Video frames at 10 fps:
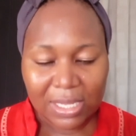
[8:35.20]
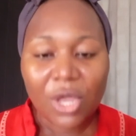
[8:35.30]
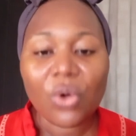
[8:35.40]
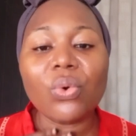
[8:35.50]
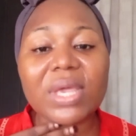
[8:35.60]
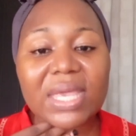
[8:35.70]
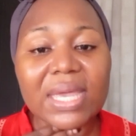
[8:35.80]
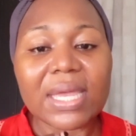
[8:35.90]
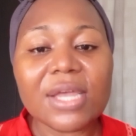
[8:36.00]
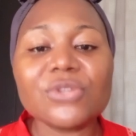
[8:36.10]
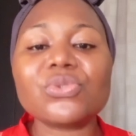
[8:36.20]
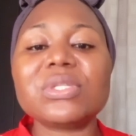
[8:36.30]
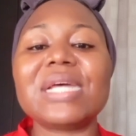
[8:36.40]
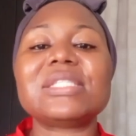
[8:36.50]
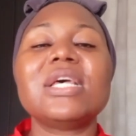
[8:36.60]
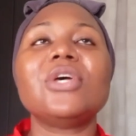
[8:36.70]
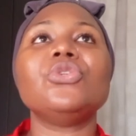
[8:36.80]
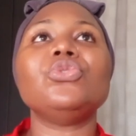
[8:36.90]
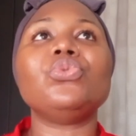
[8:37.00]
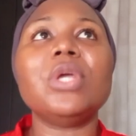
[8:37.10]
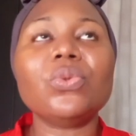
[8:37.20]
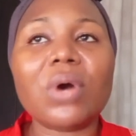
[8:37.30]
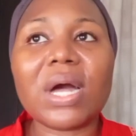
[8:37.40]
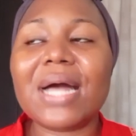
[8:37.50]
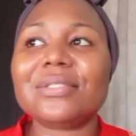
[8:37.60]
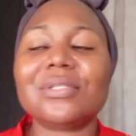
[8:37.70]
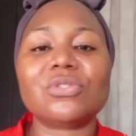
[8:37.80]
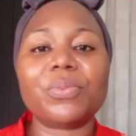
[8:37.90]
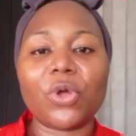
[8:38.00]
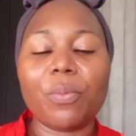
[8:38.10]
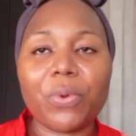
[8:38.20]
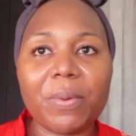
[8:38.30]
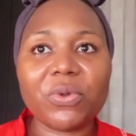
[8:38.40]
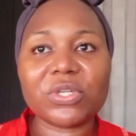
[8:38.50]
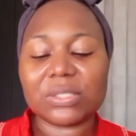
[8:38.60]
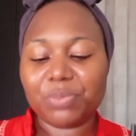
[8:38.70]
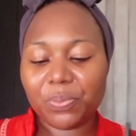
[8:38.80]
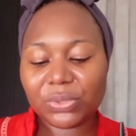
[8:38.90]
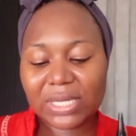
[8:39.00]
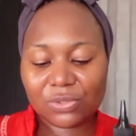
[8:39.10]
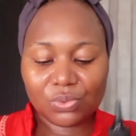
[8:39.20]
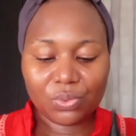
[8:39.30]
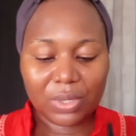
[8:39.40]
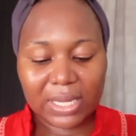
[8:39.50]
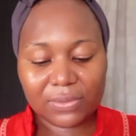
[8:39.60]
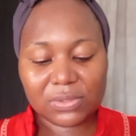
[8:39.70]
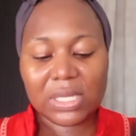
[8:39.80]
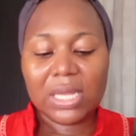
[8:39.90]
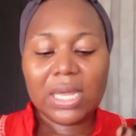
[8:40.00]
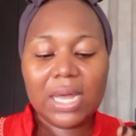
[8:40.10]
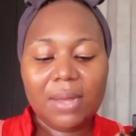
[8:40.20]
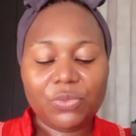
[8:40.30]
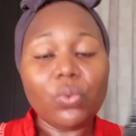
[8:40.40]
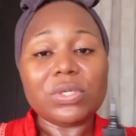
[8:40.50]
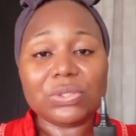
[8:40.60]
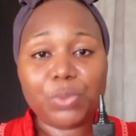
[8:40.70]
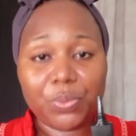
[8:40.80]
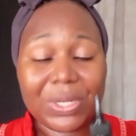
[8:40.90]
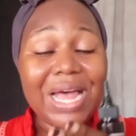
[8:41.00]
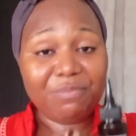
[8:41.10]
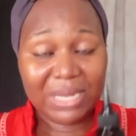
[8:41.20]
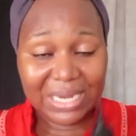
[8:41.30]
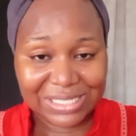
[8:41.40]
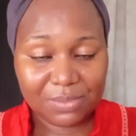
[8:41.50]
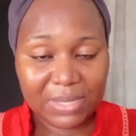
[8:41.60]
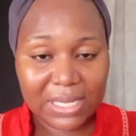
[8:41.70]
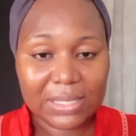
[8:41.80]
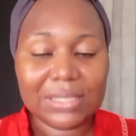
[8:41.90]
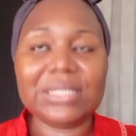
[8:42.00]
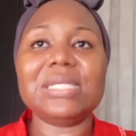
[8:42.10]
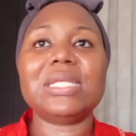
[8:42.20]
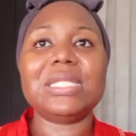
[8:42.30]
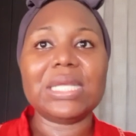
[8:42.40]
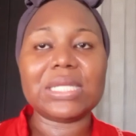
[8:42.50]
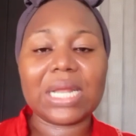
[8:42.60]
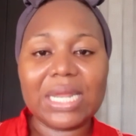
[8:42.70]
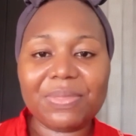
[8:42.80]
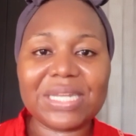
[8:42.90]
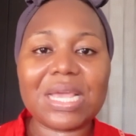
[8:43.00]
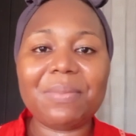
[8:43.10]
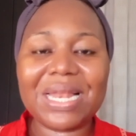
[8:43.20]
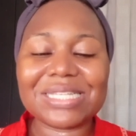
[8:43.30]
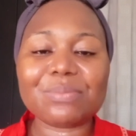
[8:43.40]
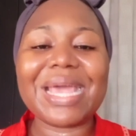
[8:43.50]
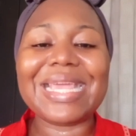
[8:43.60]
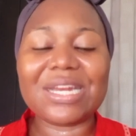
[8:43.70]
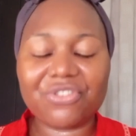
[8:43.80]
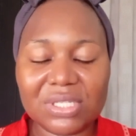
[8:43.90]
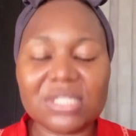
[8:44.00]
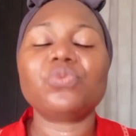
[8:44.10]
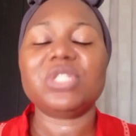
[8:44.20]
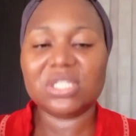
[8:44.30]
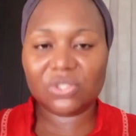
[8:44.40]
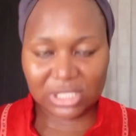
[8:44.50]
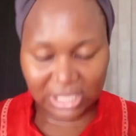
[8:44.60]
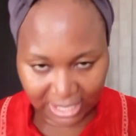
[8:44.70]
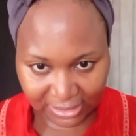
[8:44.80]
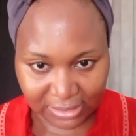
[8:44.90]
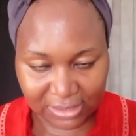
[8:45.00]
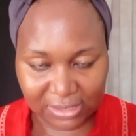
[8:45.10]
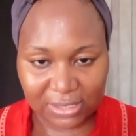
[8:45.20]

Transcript: okay so that doing workout does not become problem because people that do workout um the ones people that have melasma they, they claim that their melasma increases which is yes